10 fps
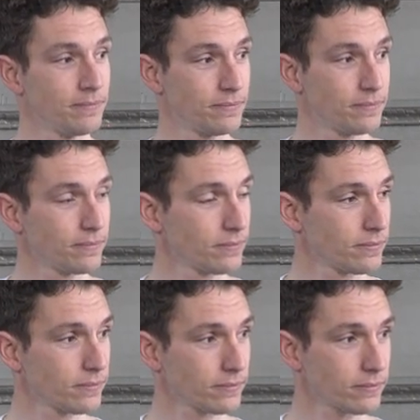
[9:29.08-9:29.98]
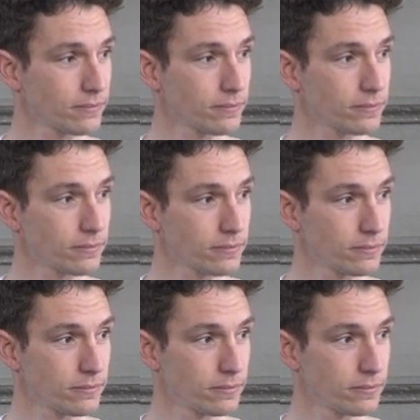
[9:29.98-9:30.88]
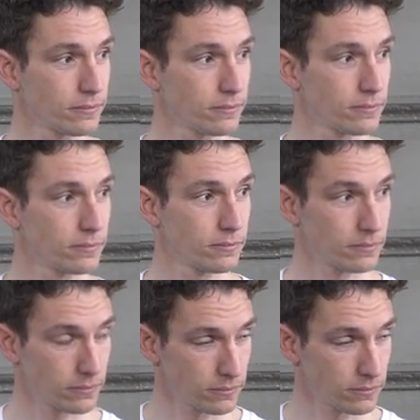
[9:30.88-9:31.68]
(silent)